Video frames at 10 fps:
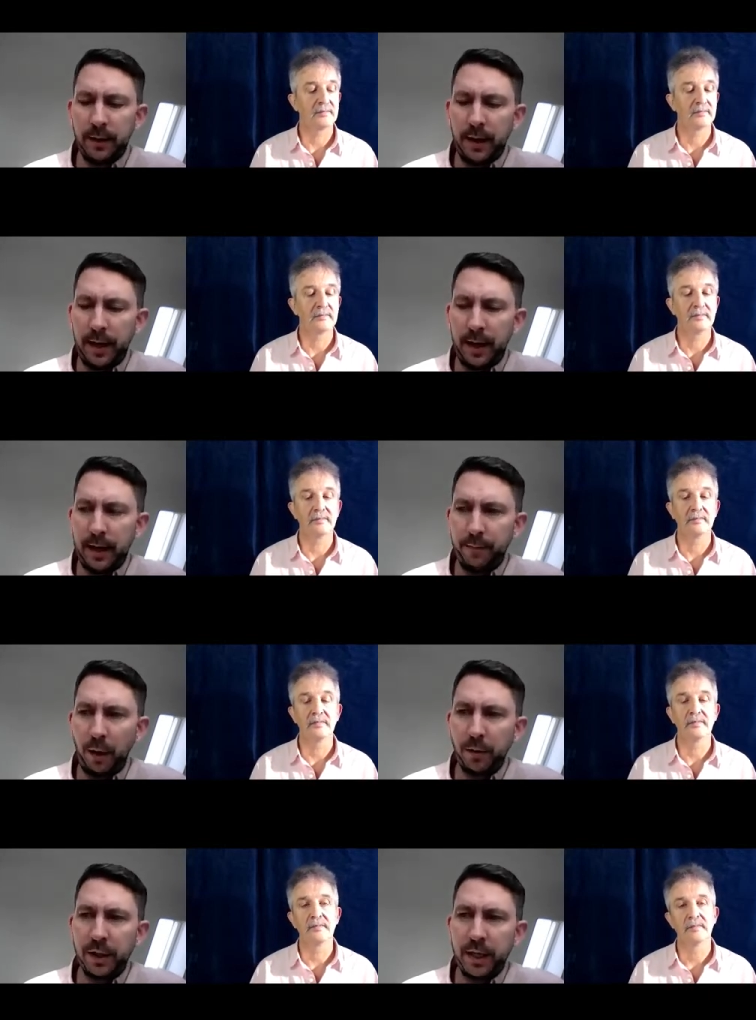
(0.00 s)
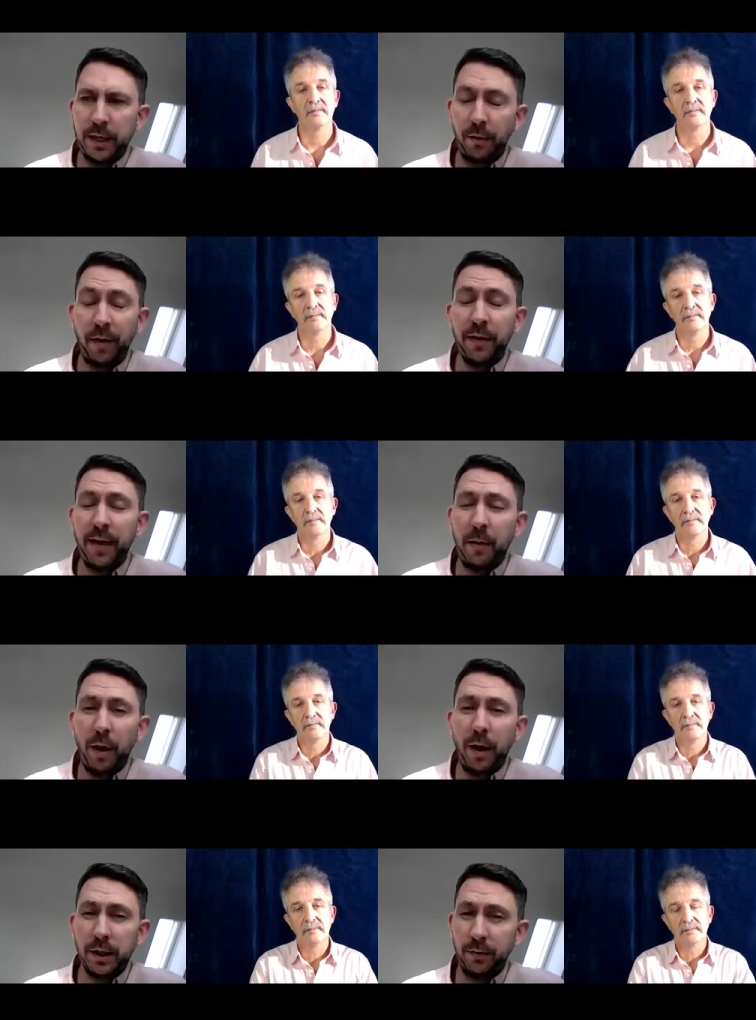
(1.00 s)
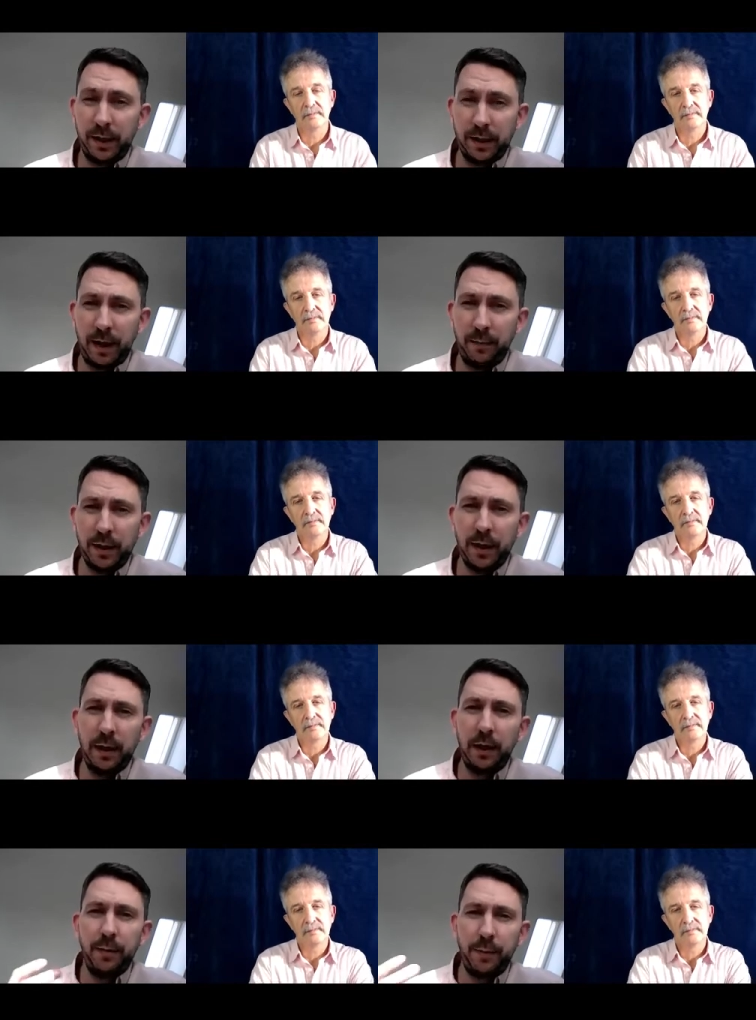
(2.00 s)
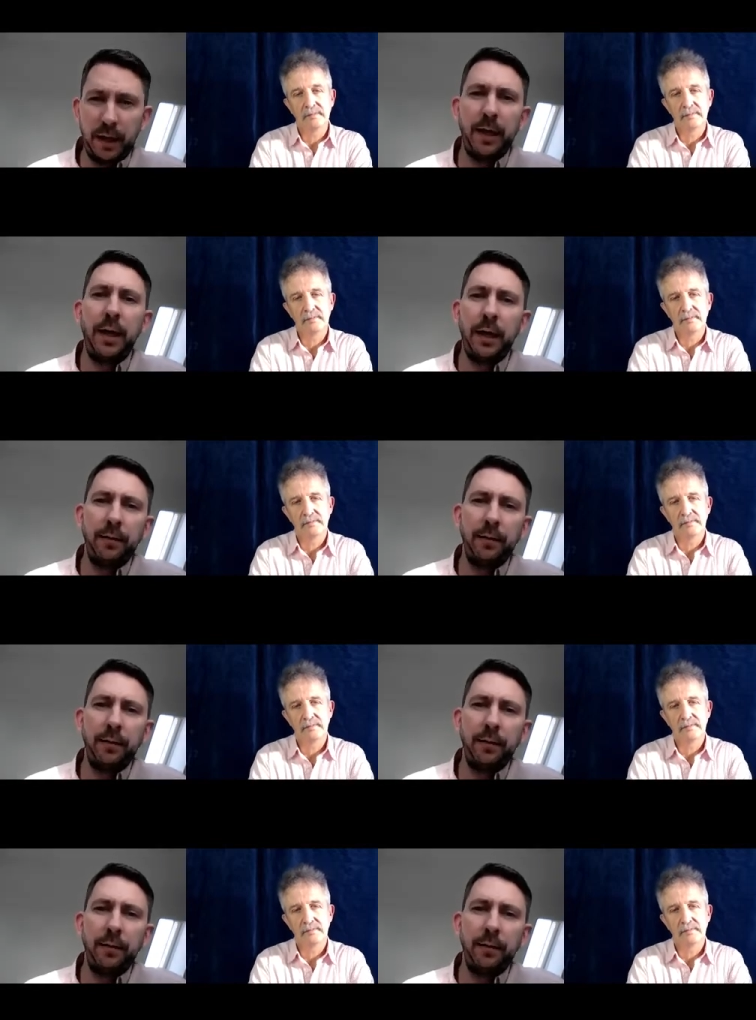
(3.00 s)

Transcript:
Speaker 1: uh, most senior. And I think that works to an extent, particularly at the beginning.